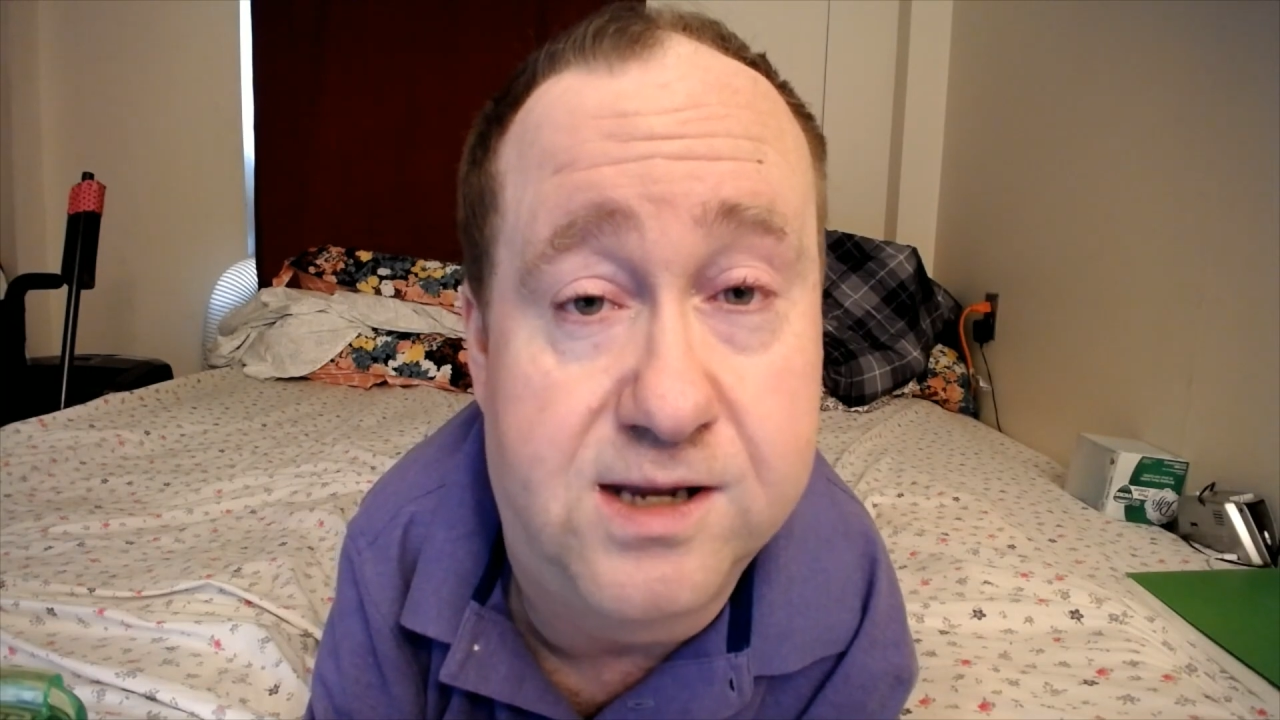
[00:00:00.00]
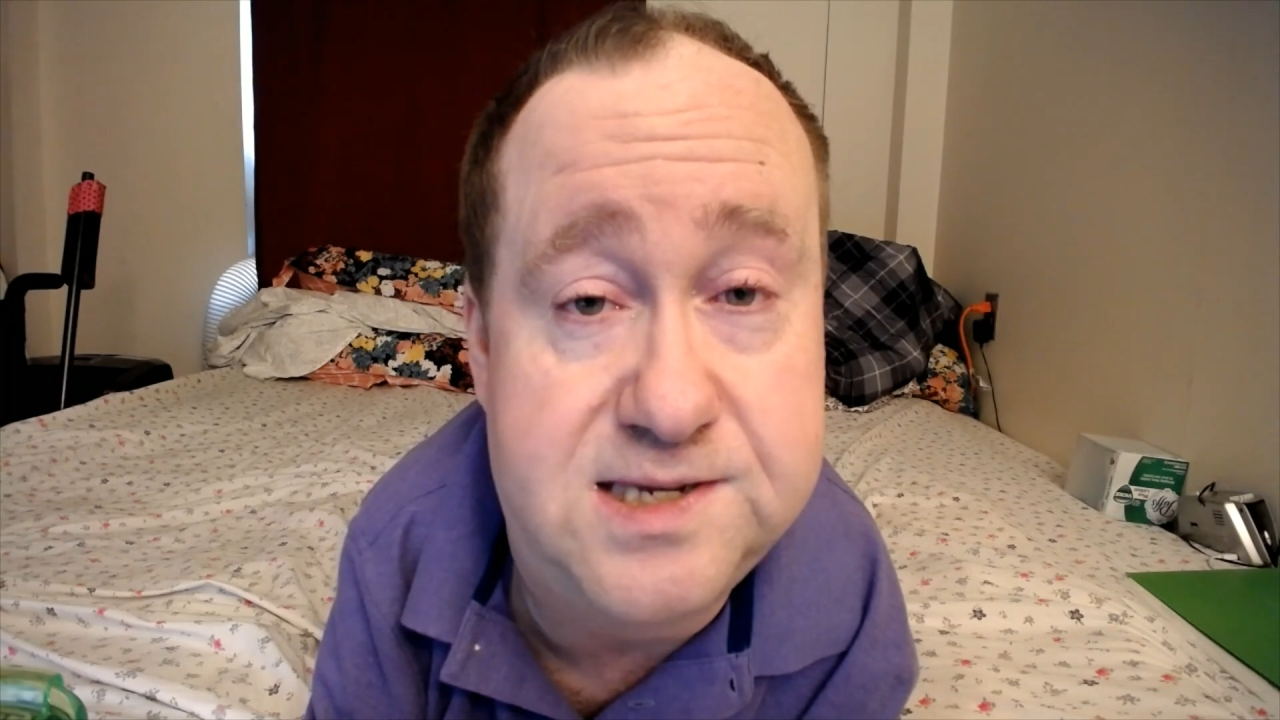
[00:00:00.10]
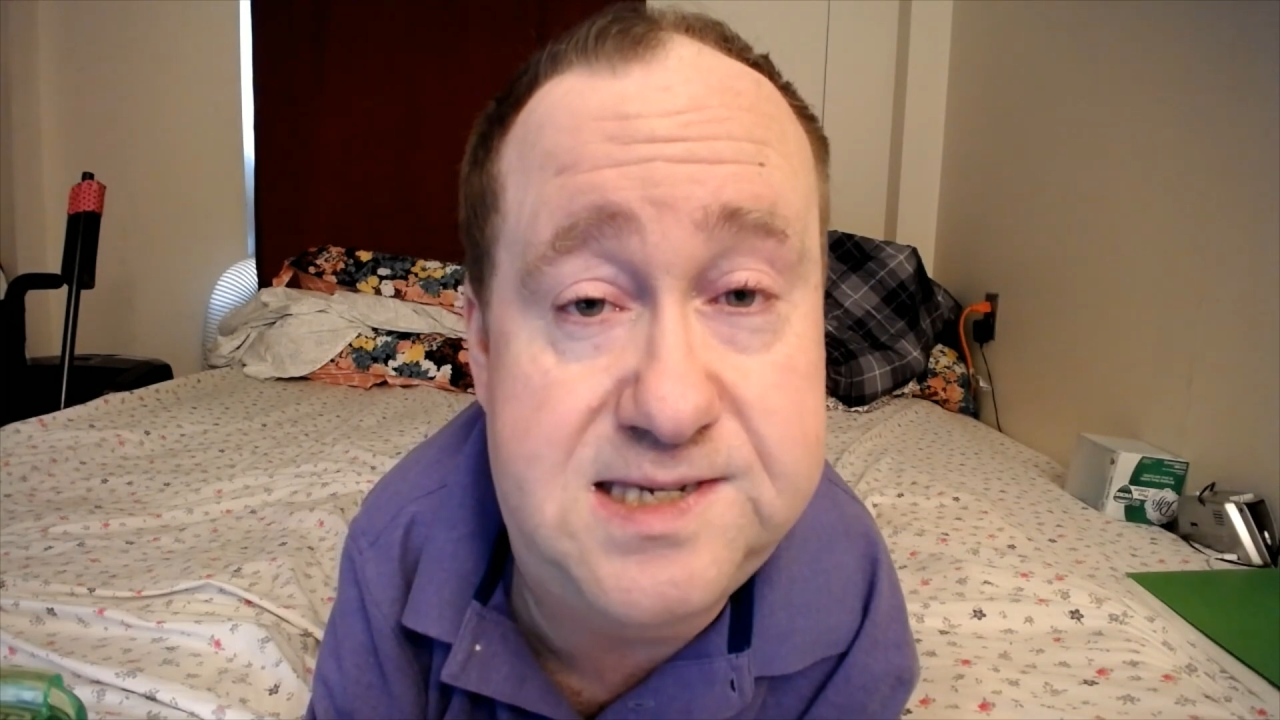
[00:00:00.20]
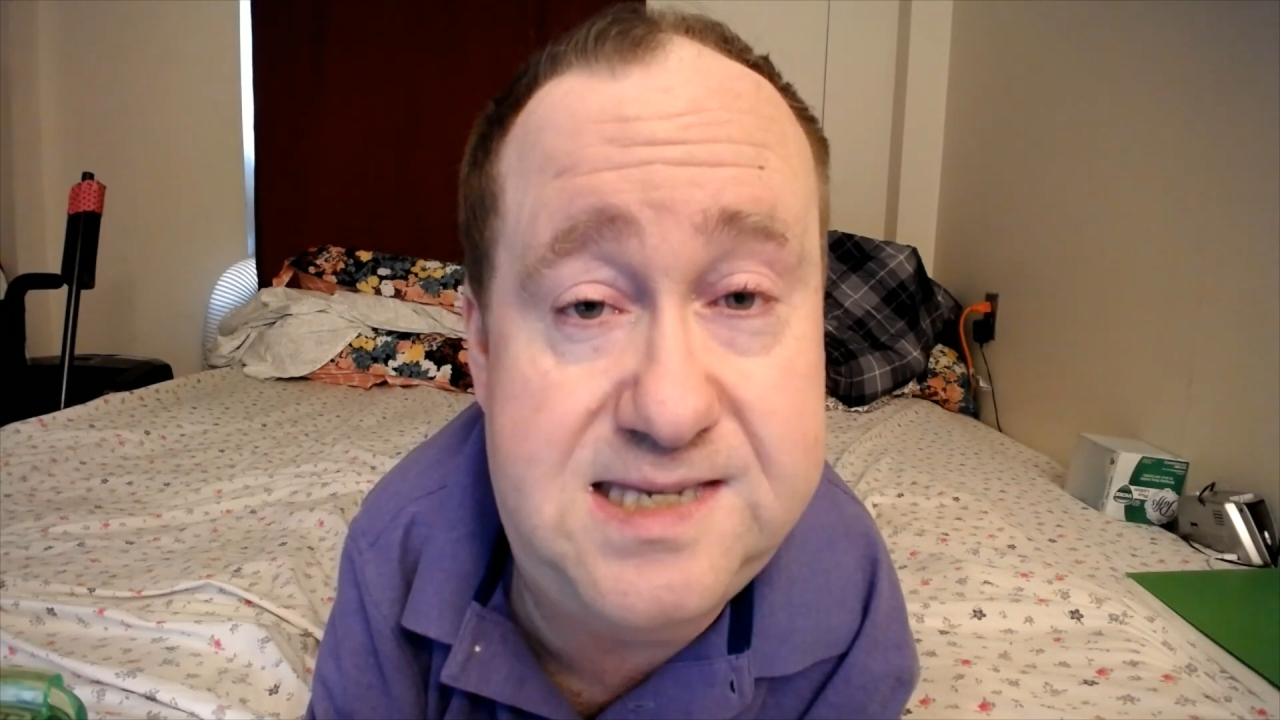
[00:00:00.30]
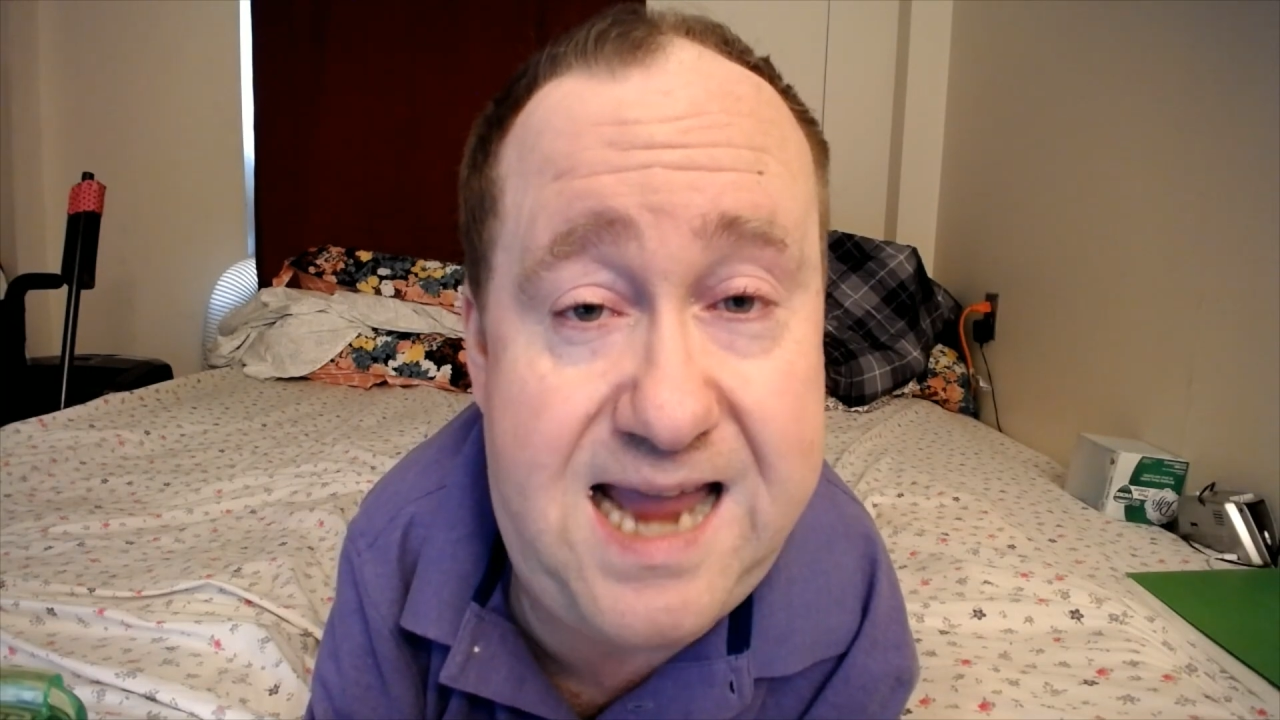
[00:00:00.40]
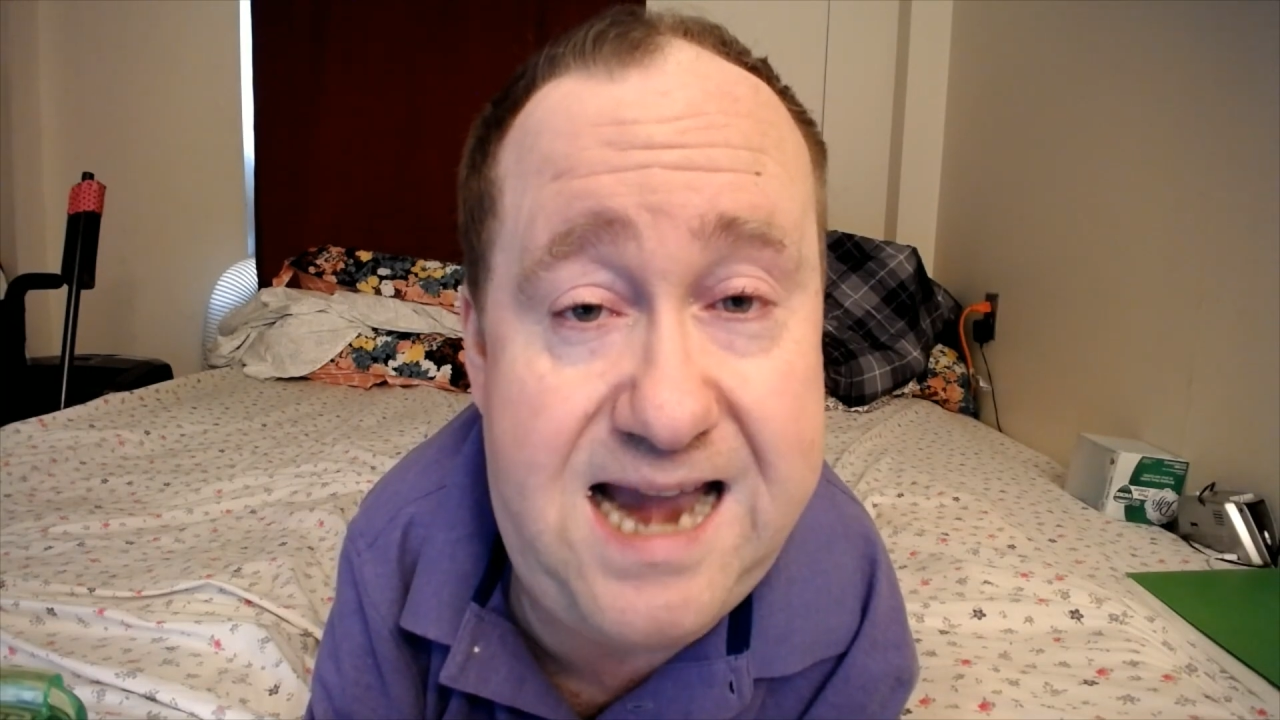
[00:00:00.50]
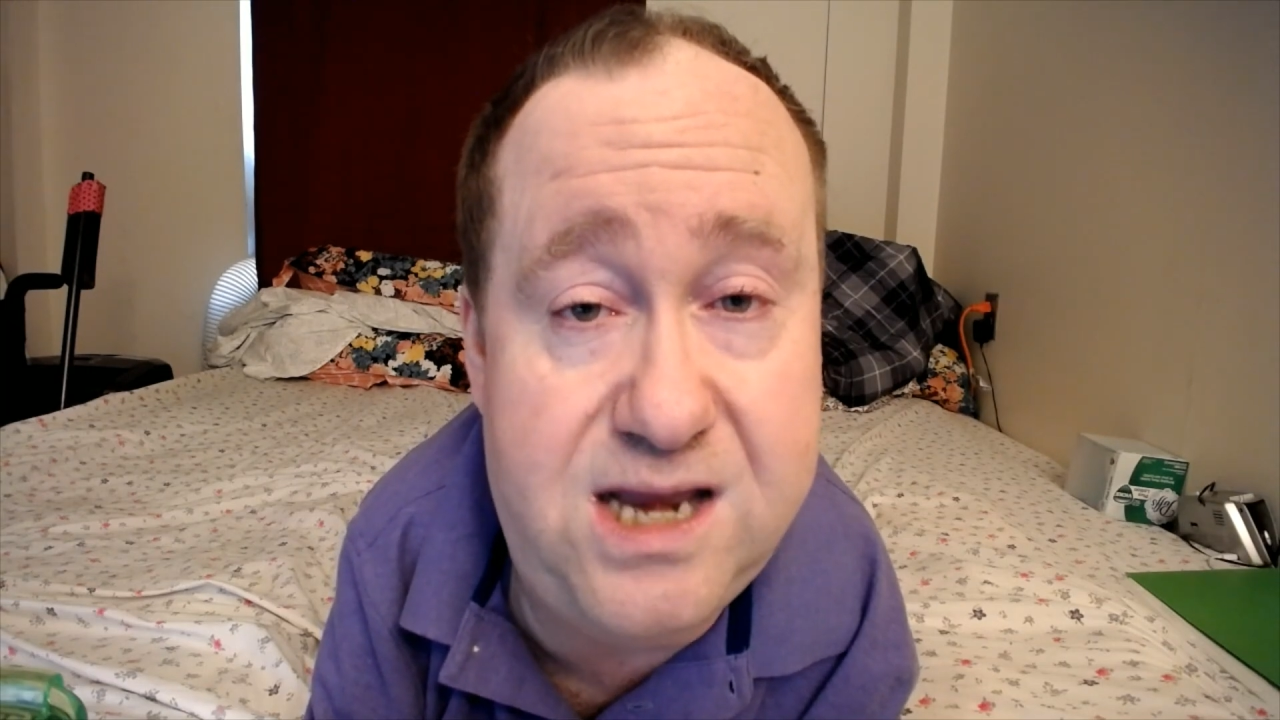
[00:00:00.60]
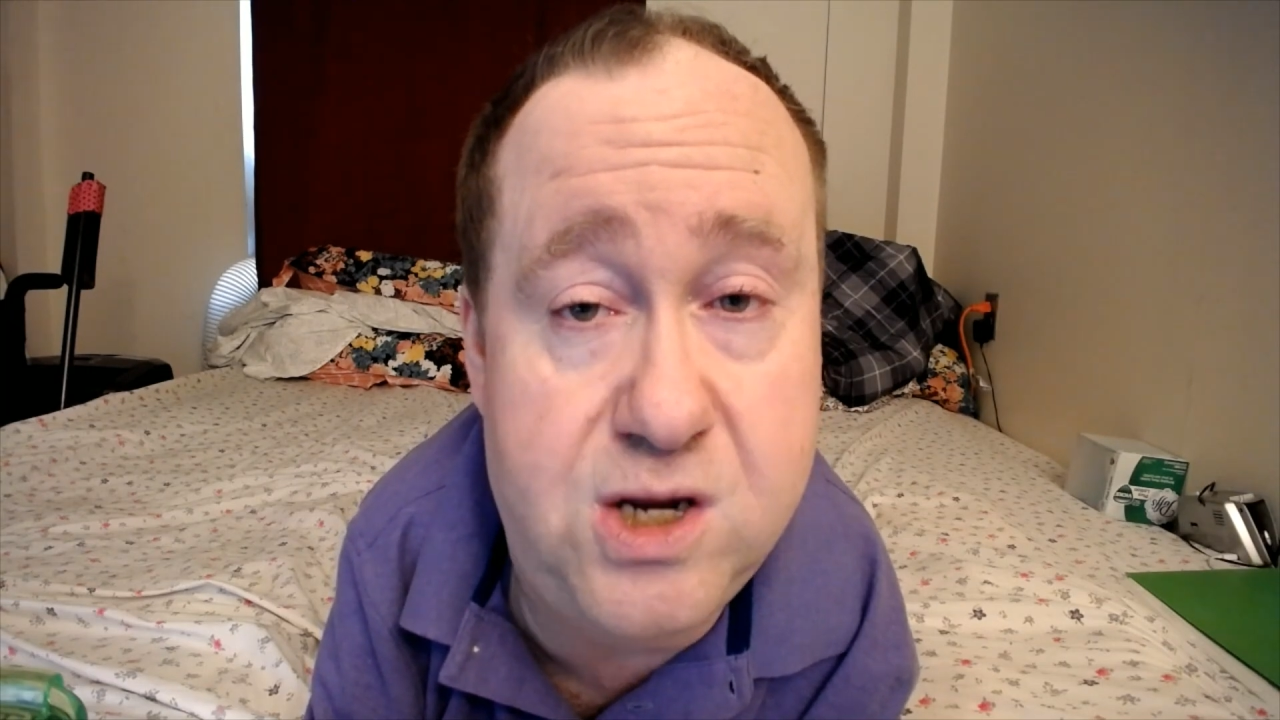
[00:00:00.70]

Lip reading: set